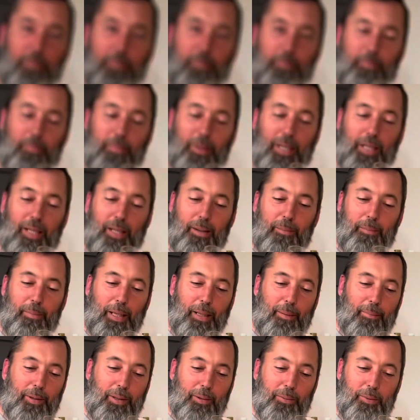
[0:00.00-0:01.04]
Well,
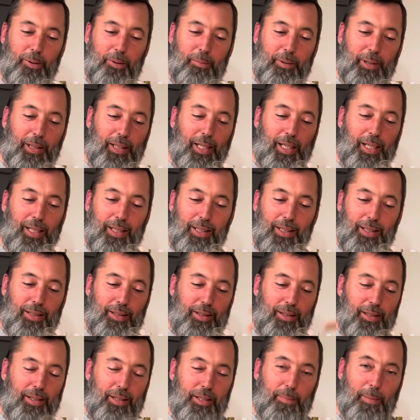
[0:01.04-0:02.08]
maybe it will be.
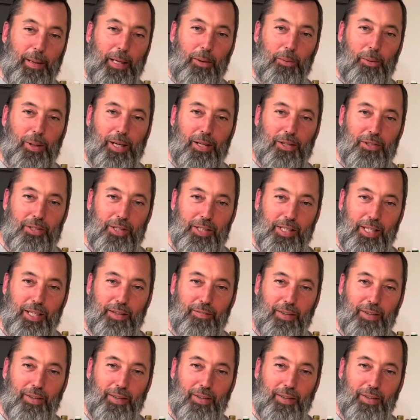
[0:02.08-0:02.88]
It's been a while since I've